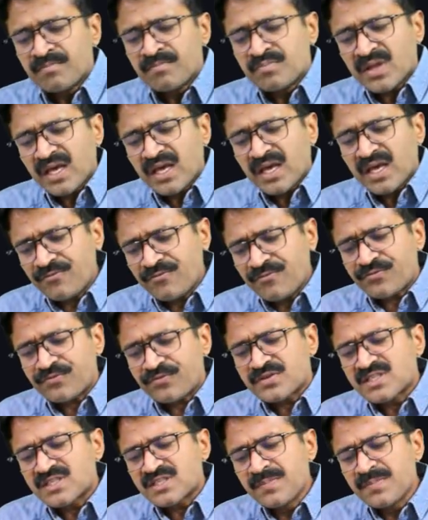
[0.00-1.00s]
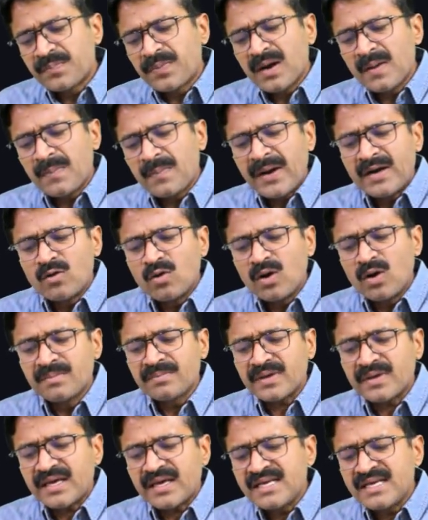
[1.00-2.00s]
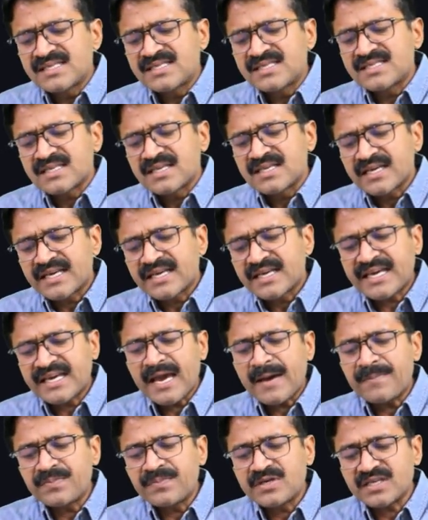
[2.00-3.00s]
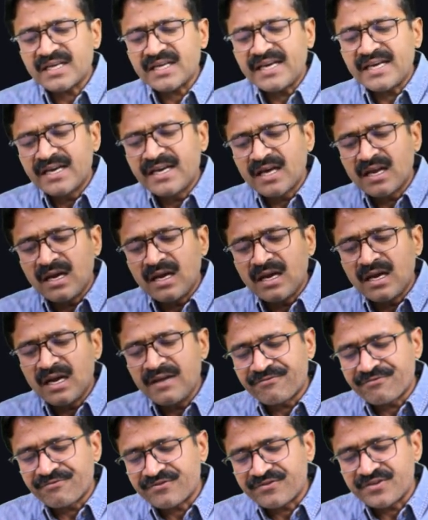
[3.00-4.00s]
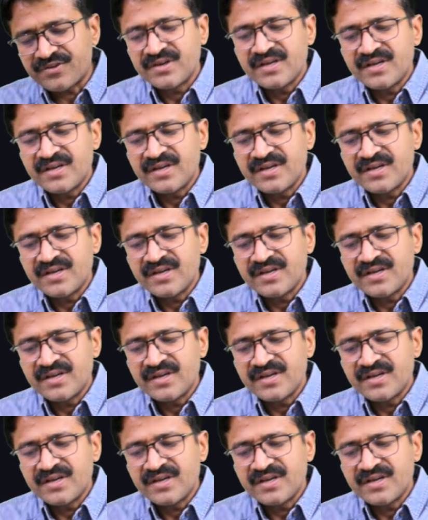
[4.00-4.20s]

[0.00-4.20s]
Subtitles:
If simple pendulum is kept in a lift